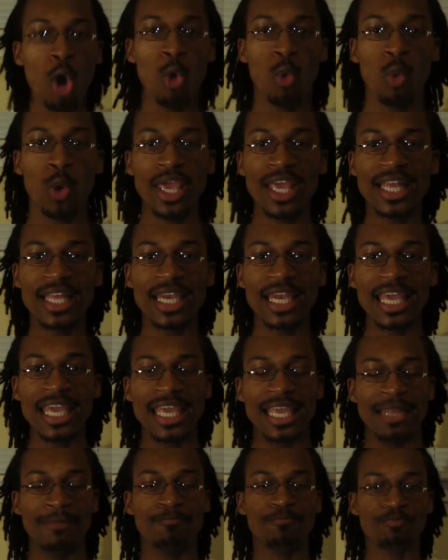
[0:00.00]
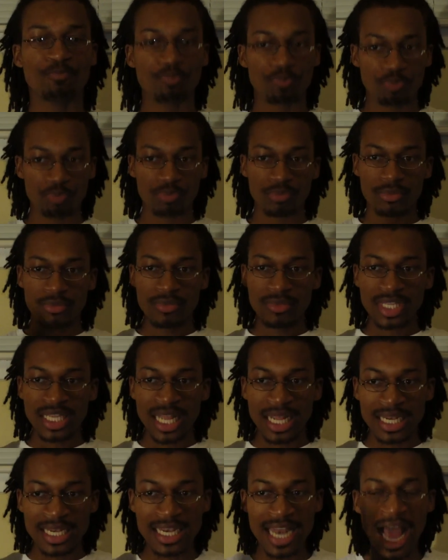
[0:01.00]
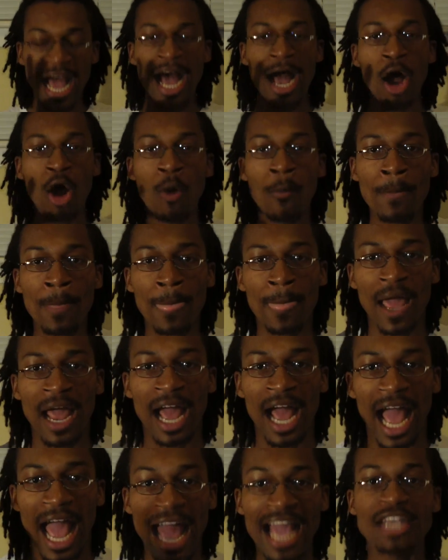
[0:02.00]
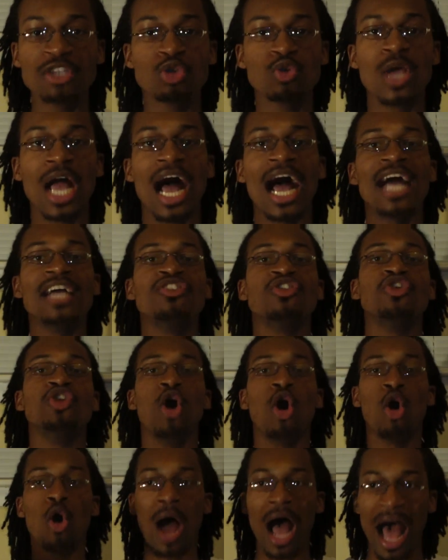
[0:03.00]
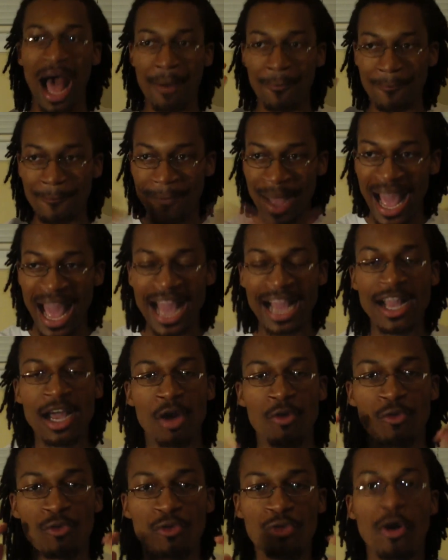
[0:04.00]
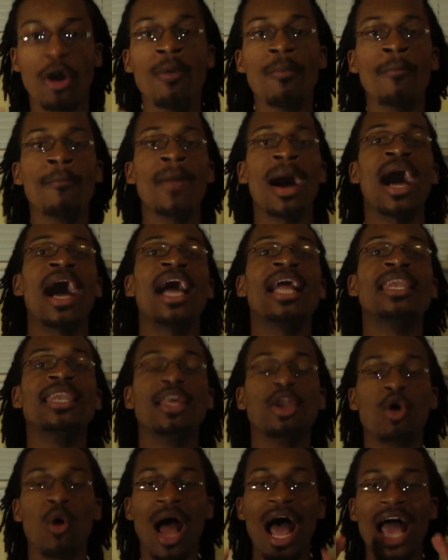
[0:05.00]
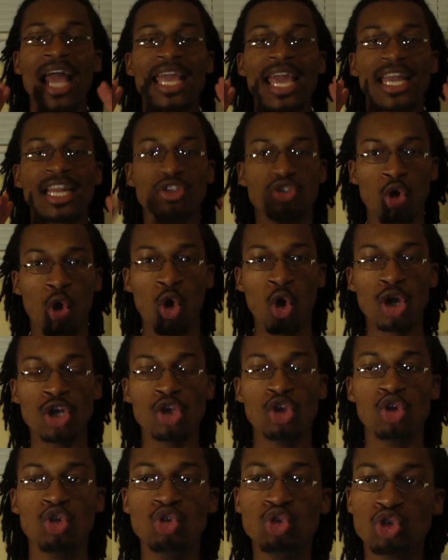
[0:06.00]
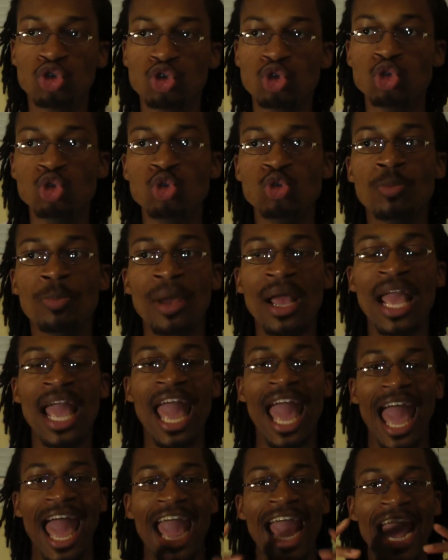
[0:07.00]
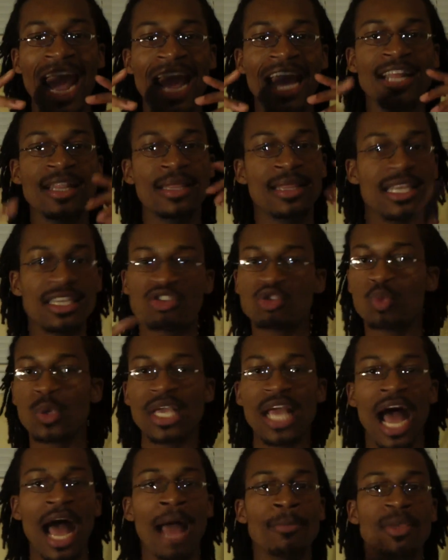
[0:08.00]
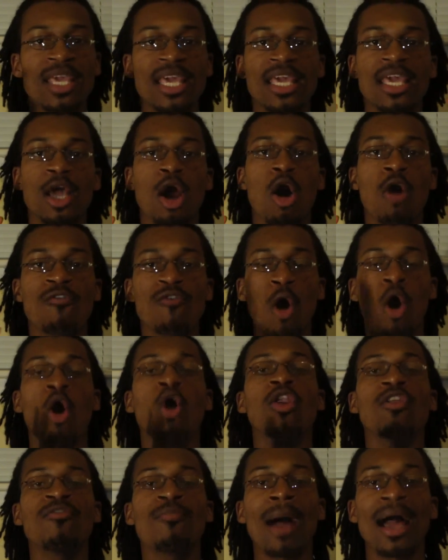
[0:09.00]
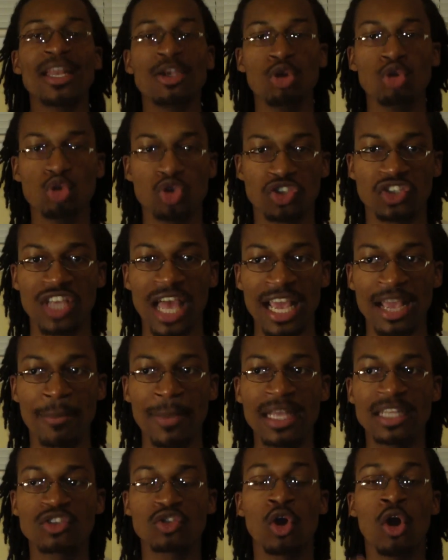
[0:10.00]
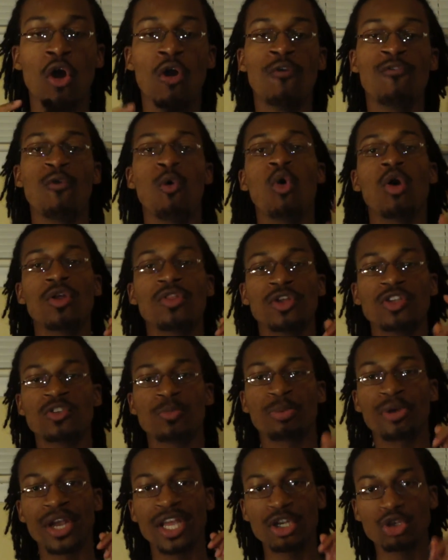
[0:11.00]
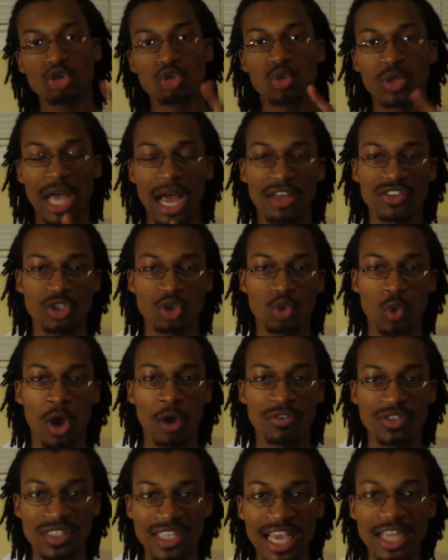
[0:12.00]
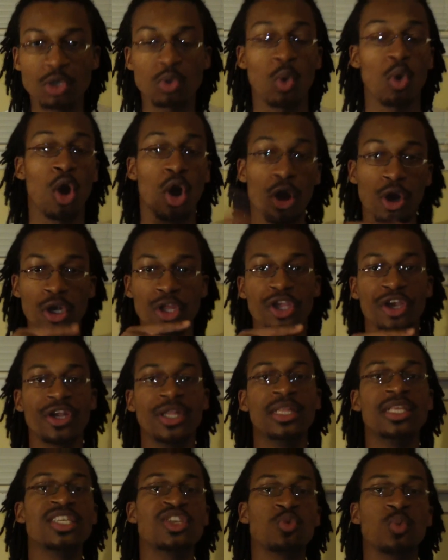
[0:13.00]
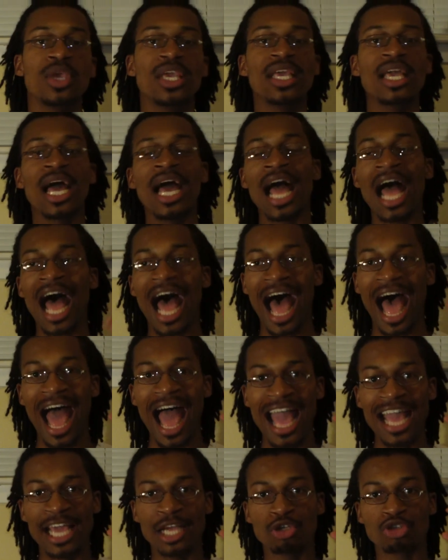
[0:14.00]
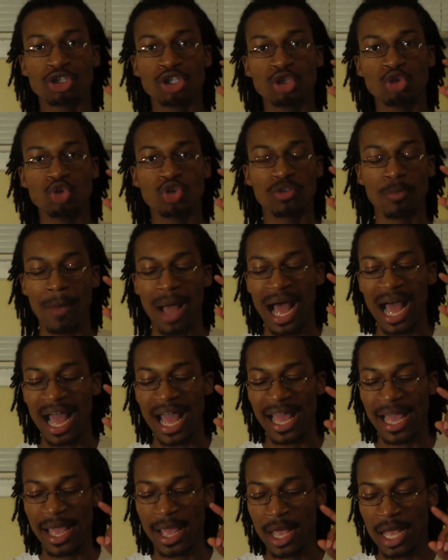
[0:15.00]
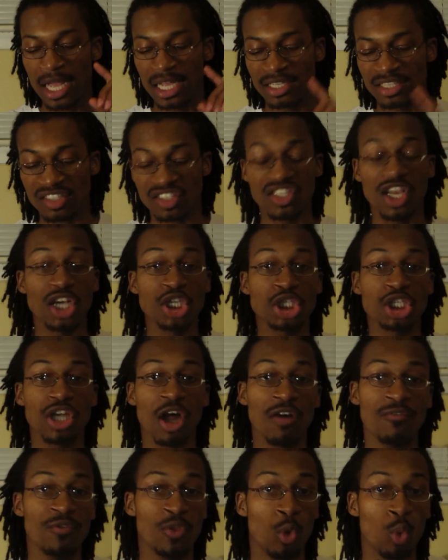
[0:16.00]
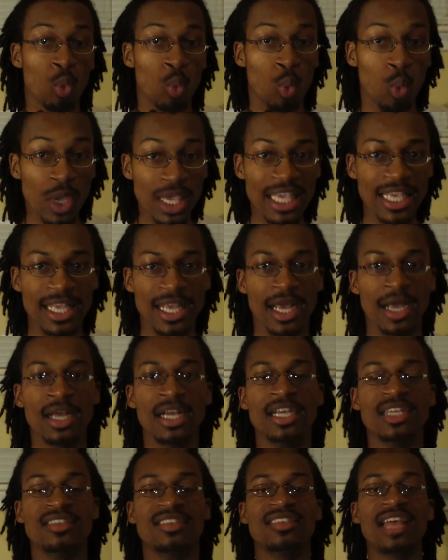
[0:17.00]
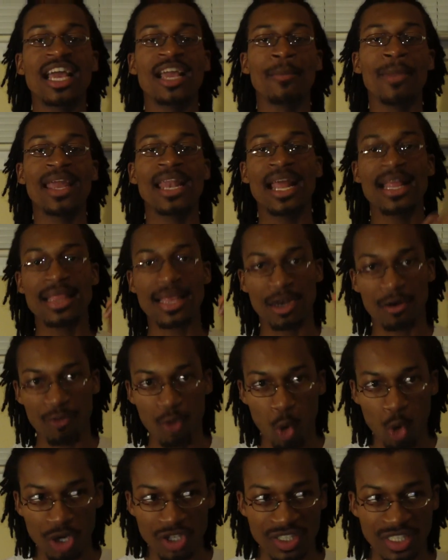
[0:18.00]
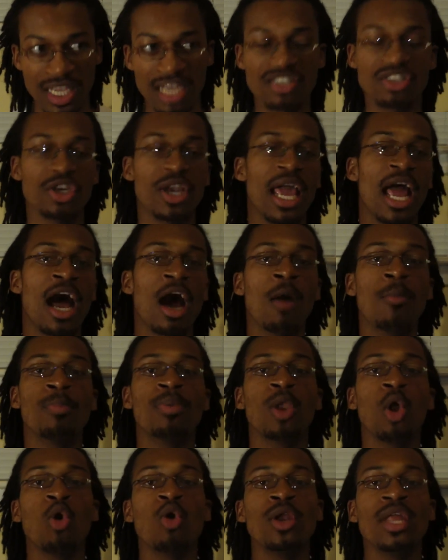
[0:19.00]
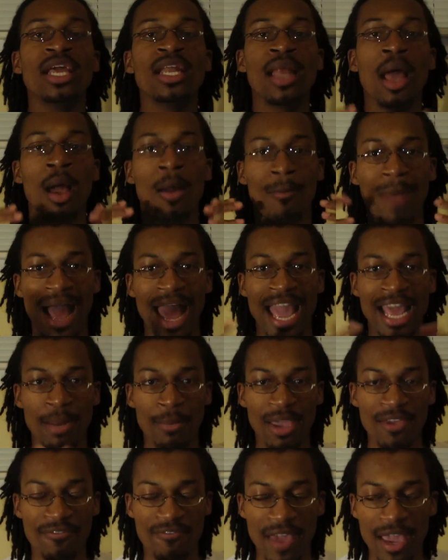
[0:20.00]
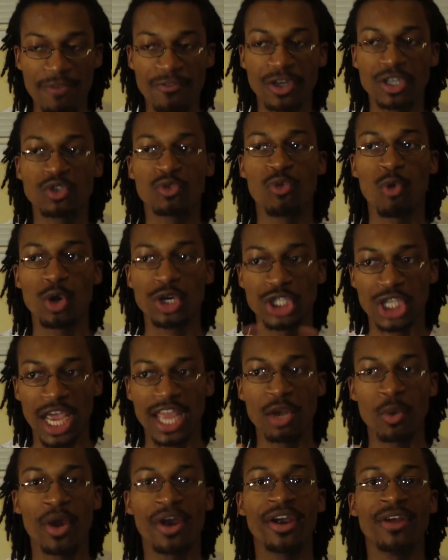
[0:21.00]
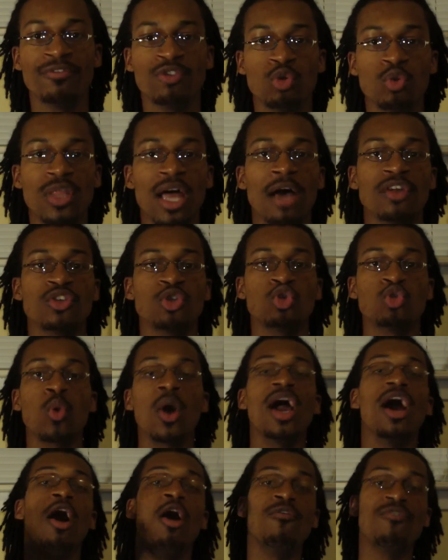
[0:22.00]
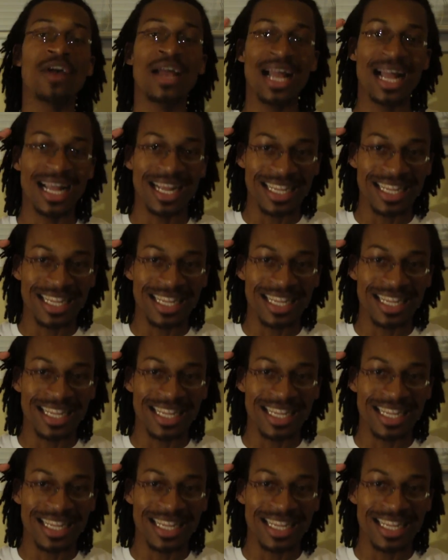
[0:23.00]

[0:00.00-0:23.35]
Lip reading: Weekly. Now, as you guys know, I'm back from my little hiatus on YouTube, and this week I'm kicking off all of my new segments for the spring 2012 schedule. Earlier in this week, I introduced my discussion of the week segment, and then of course yesterday I uploaded my anime favorites for January of 2012.